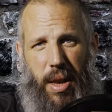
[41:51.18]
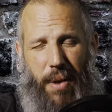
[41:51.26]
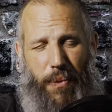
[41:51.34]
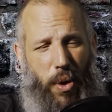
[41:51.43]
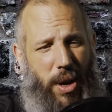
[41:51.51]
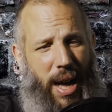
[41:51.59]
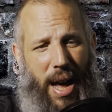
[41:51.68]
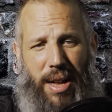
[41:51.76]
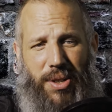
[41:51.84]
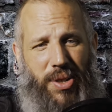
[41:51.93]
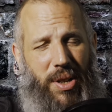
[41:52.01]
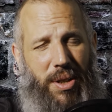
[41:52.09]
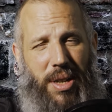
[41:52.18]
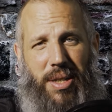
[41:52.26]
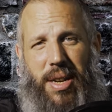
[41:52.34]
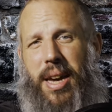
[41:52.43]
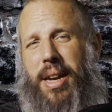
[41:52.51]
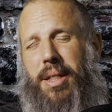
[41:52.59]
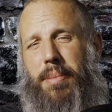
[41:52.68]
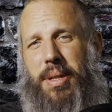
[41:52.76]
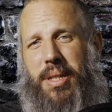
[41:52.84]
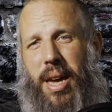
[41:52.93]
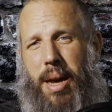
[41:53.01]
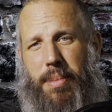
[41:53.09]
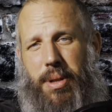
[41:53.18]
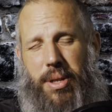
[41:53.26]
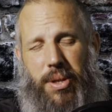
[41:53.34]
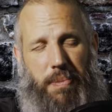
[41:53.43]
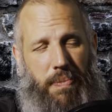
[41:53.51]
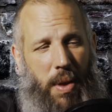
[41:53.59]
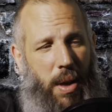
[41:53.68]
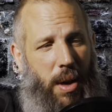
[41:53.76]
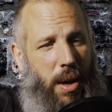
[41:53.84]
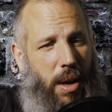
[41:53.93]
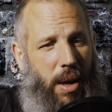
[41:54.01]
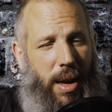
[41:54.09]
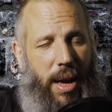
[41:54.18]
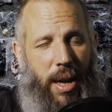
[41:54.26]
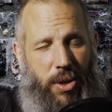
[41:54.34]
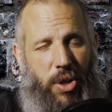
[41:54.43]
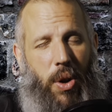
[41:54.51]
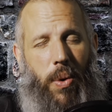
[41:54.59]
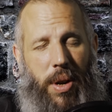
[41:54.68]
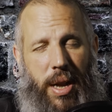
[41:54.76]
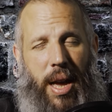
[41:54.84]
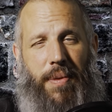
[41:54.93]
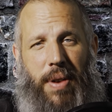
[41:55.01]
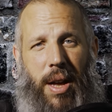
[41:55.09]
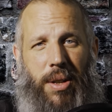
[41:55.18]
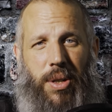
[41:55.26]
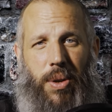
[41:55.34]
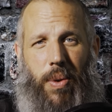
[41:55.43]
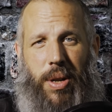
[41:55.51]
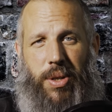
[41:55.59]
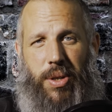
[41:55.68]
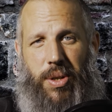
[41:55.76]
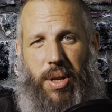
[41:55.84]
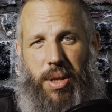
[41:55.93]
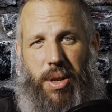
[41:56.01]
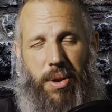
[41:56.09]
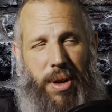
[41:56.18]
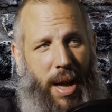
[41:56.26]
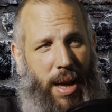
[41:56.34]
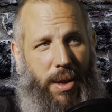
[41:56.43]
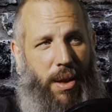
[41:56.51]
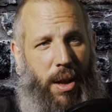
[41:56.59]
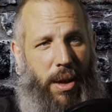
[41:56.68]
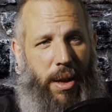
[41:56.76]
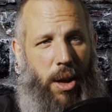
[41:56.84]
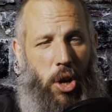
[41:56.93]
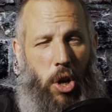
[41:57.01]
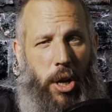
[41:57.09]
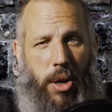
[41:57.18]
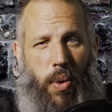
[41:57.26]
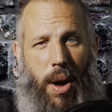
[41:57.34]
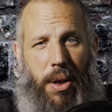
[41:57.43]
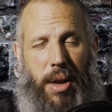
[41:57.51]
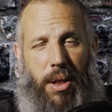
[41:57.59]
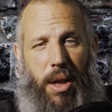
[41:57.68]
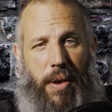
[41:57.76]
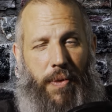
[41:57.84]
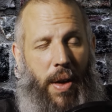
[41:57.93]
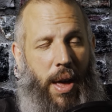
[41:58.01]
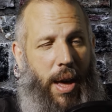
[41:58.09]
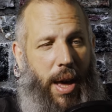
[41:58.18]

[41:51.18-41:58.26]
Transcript: If we're constantly tanking the metabolism, it's going to have consequences and they're not a, a, good quality of life.